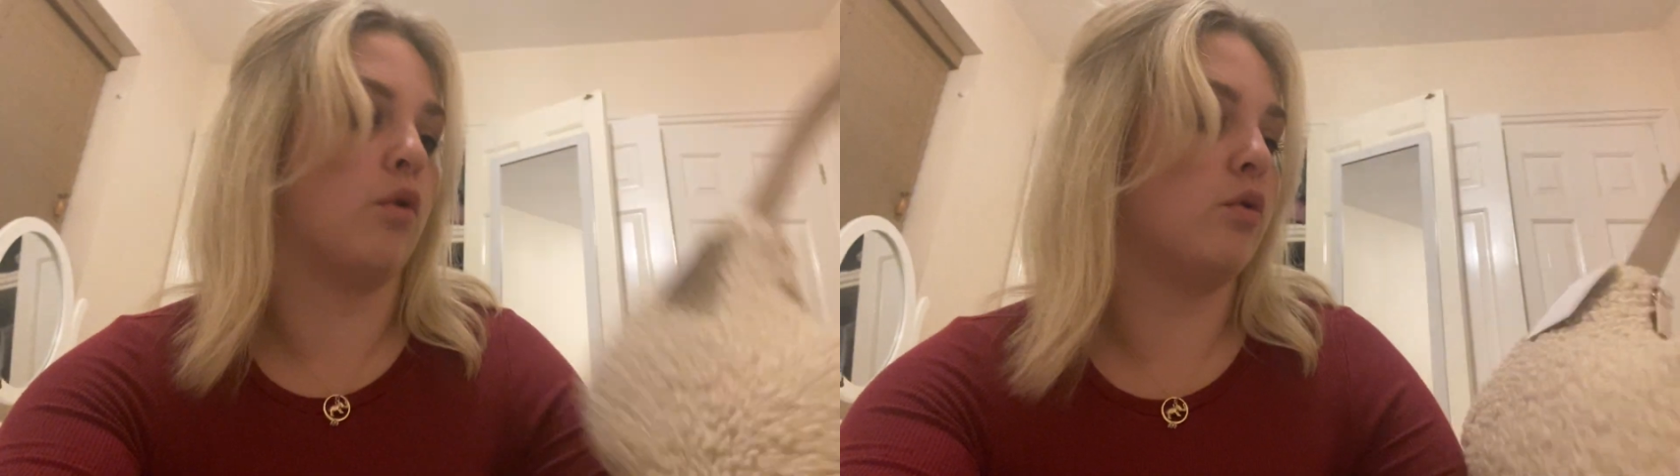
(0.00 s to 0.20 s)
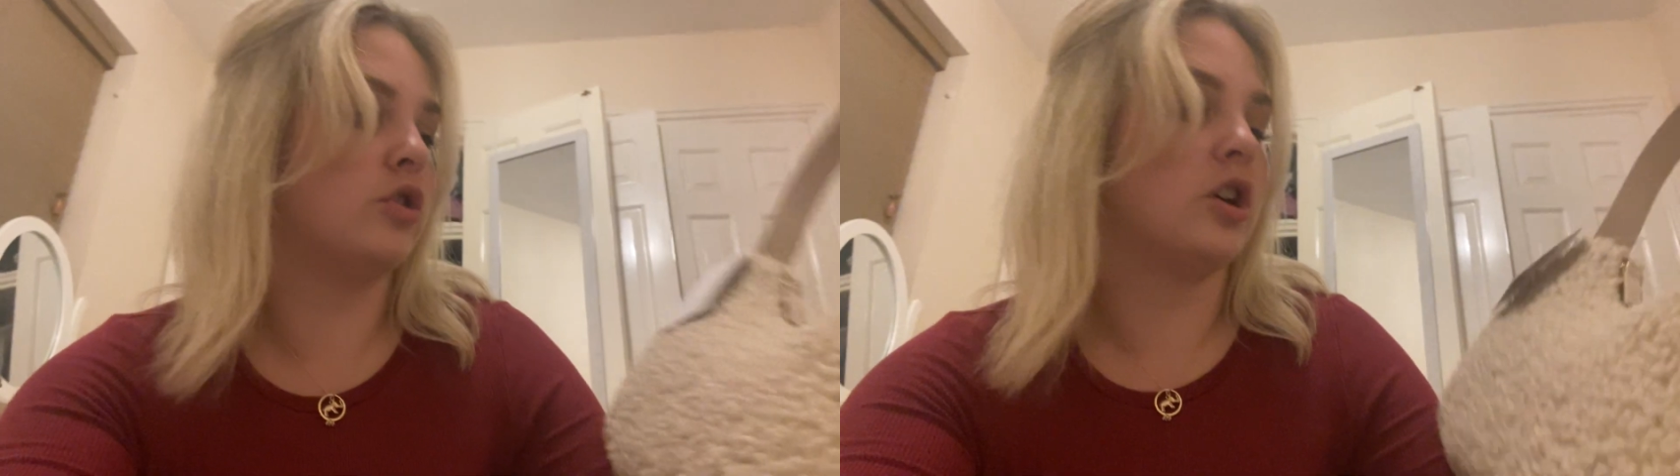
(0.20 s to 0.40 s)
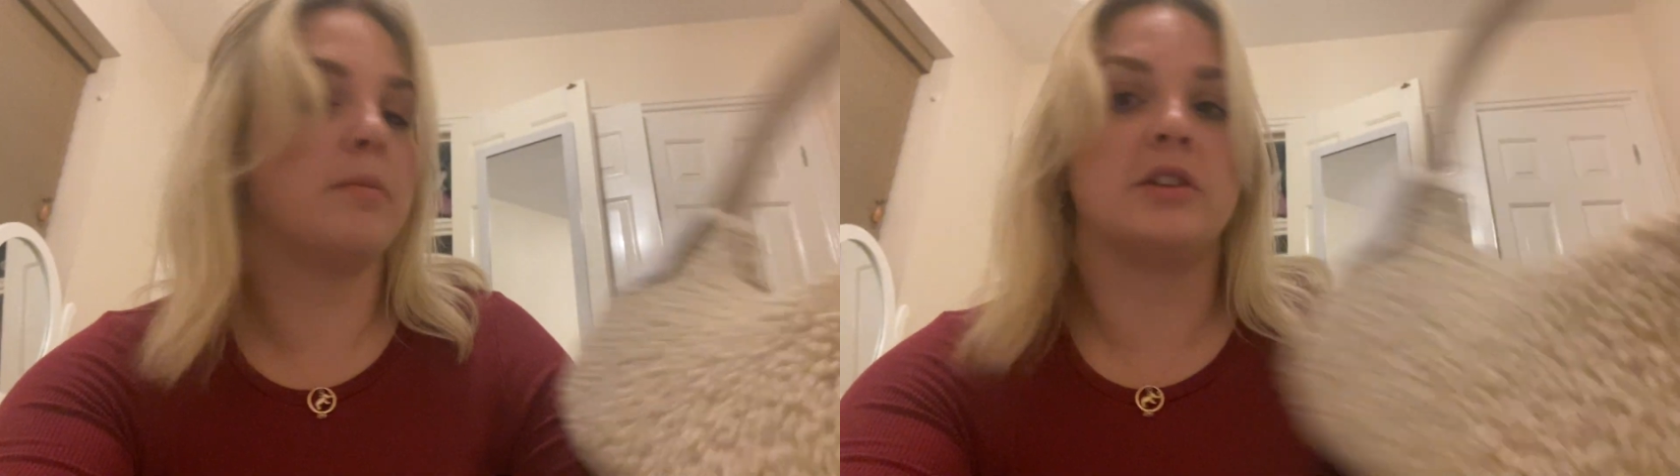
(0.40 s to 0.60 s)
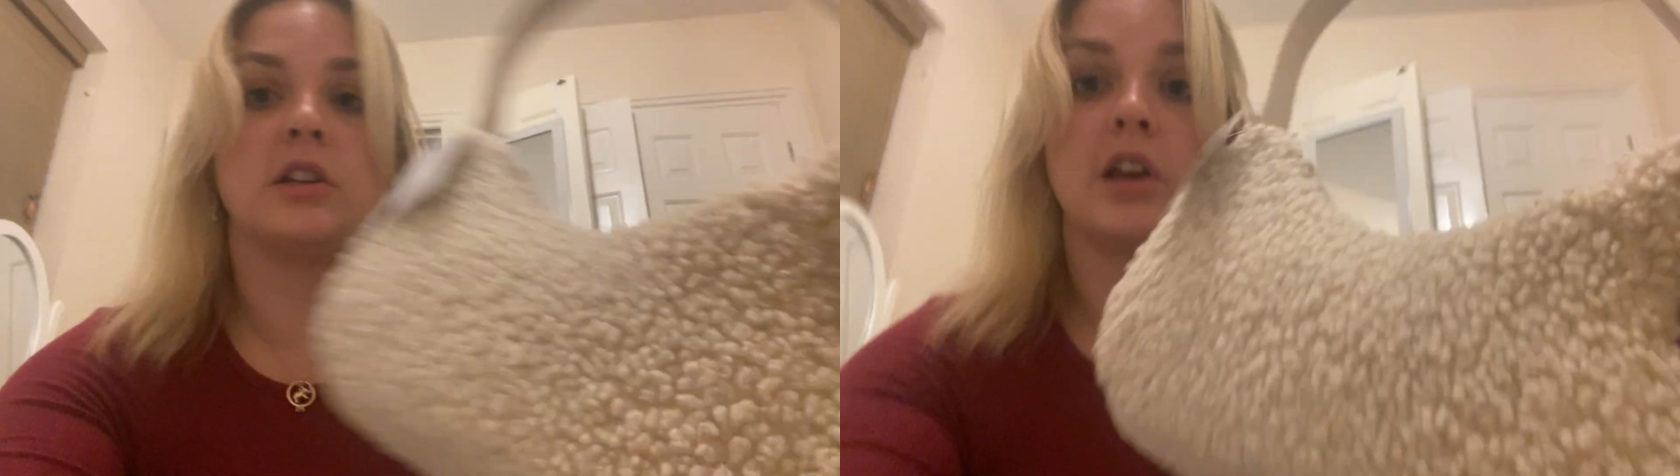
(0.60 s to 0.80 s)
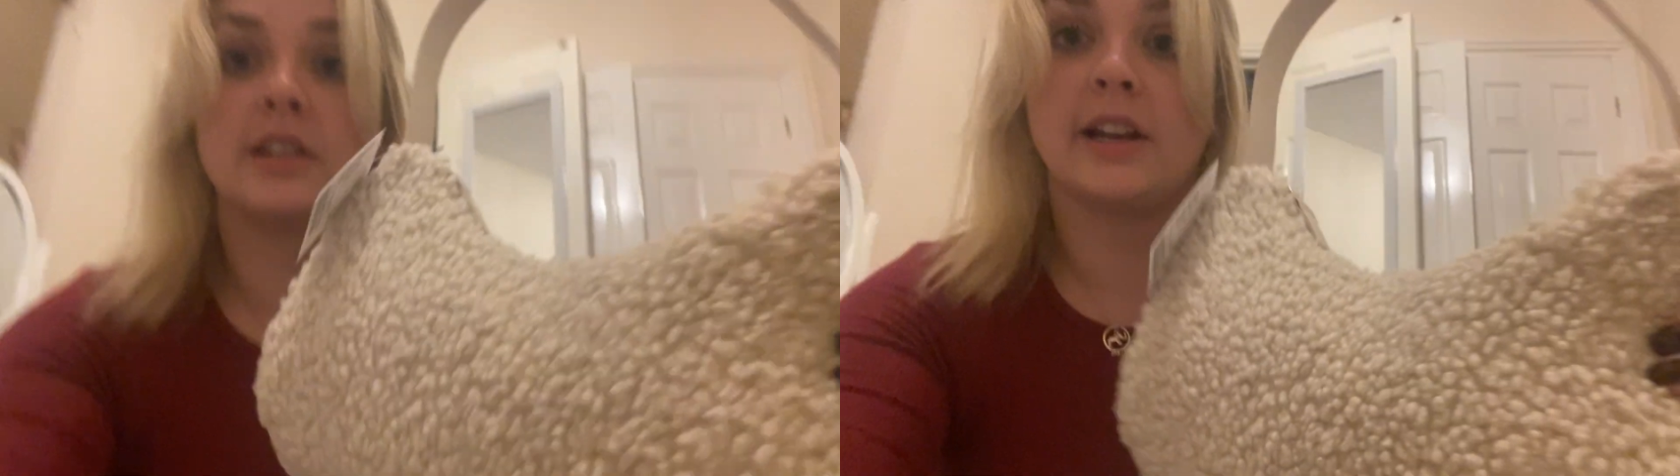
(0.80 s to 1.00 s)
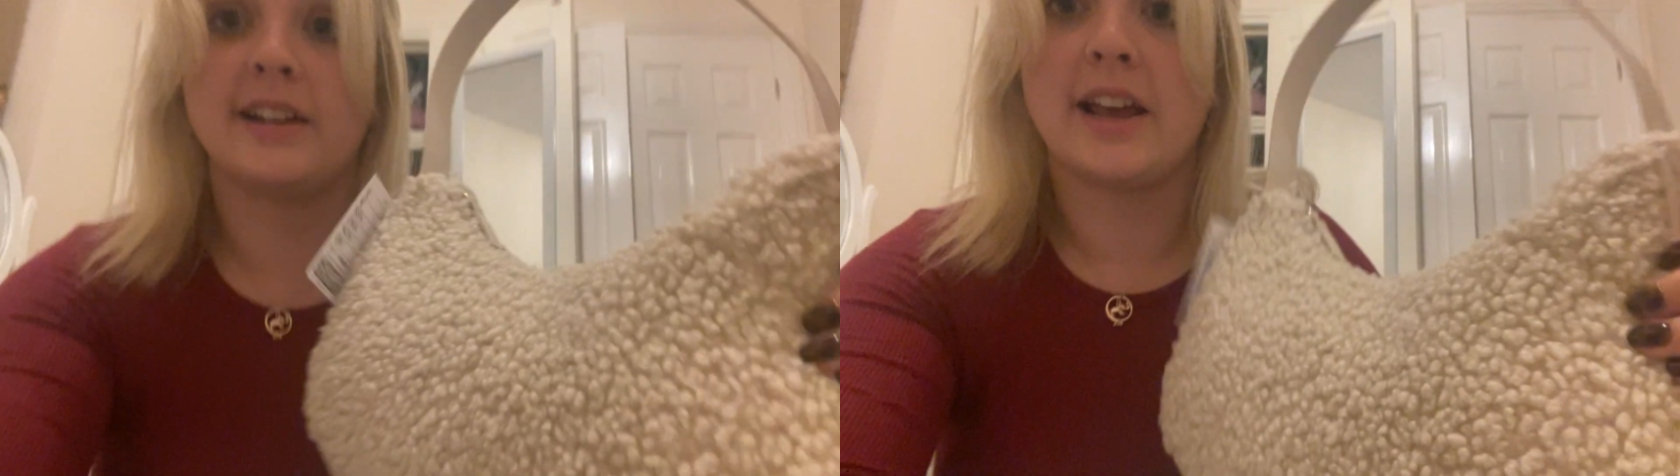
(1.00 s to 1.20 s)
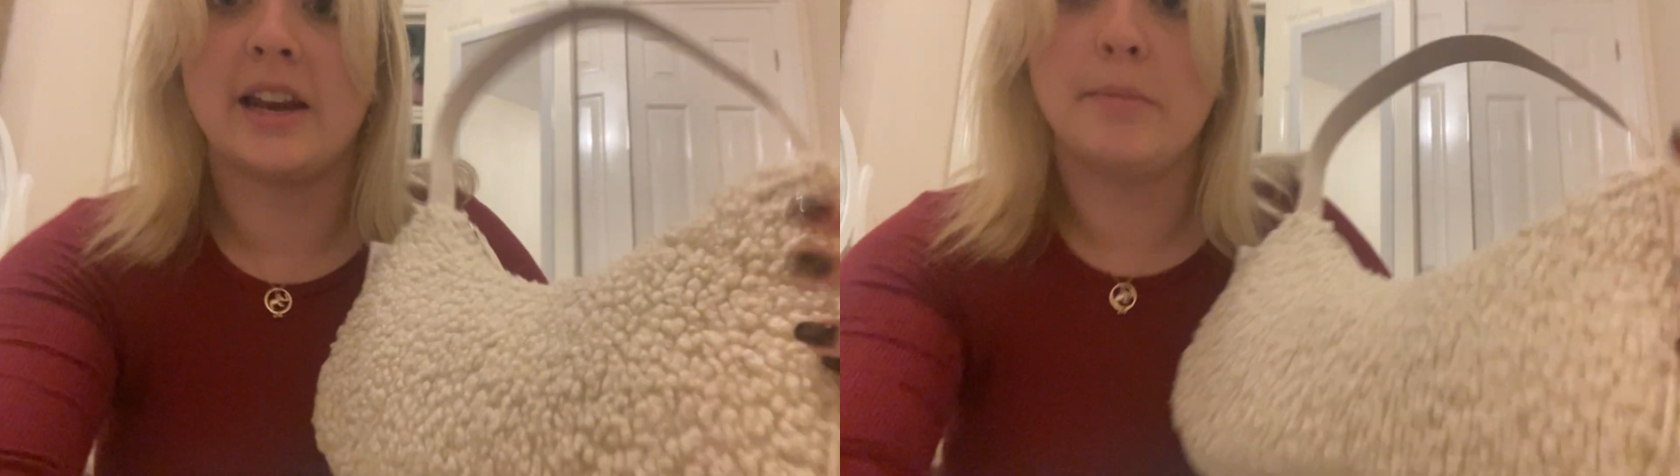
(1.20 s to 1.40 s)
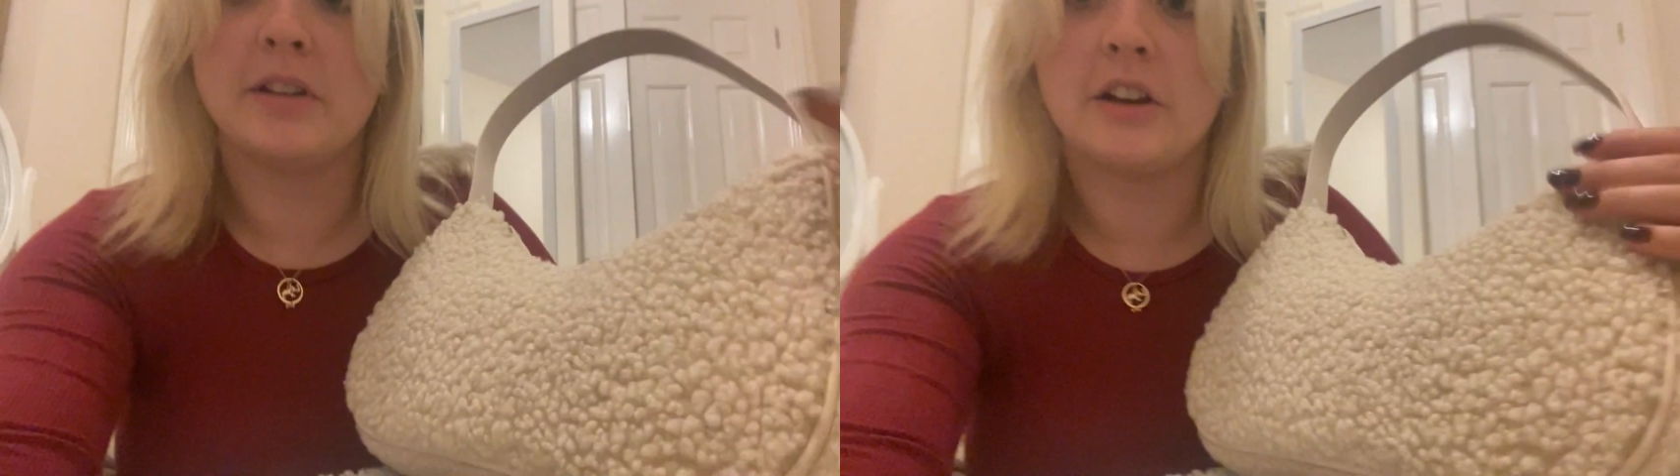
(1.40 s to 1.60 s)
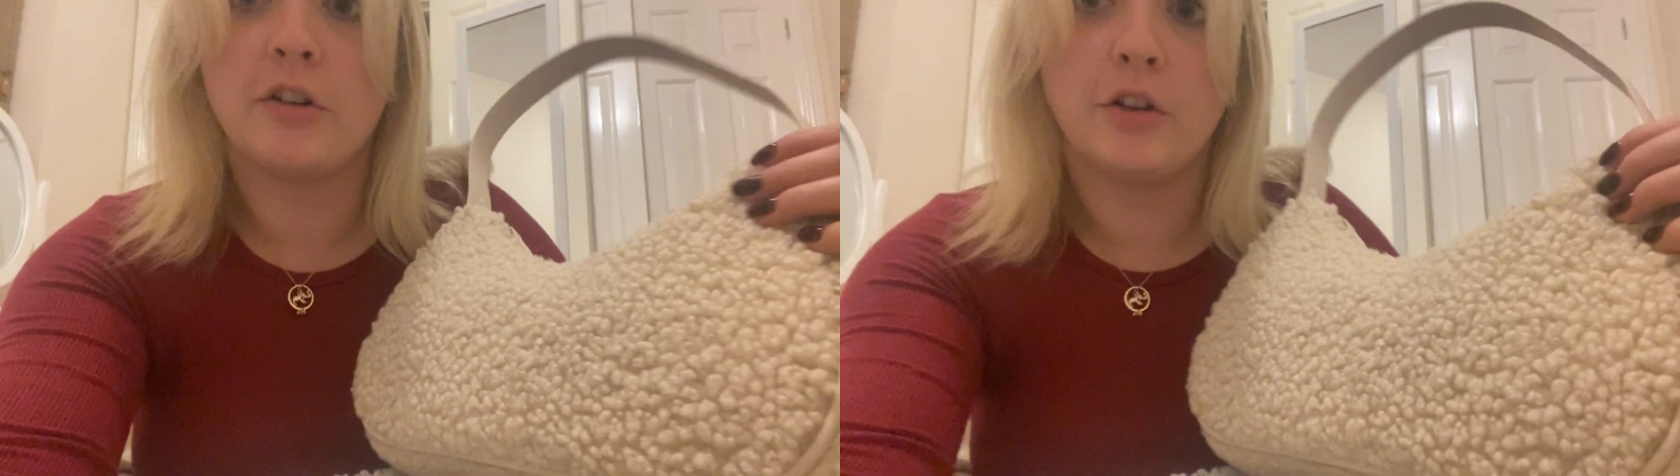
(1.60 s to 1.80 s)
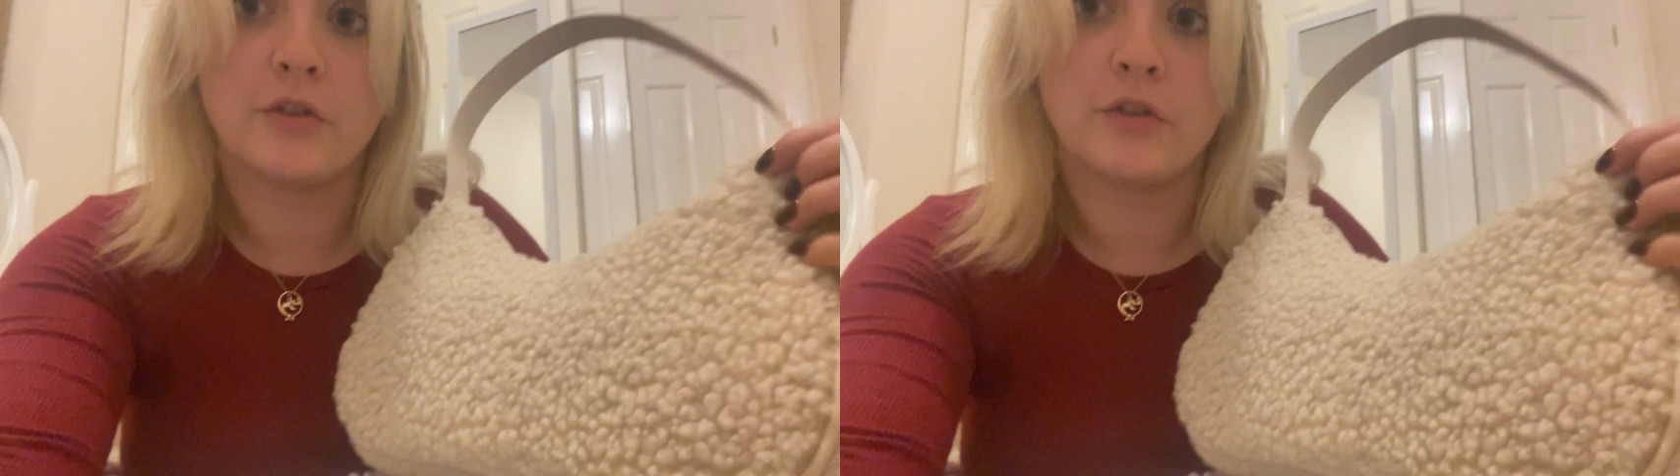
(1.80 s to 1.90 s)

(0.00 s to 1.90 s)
autumn. It's a nice kind of teddy material.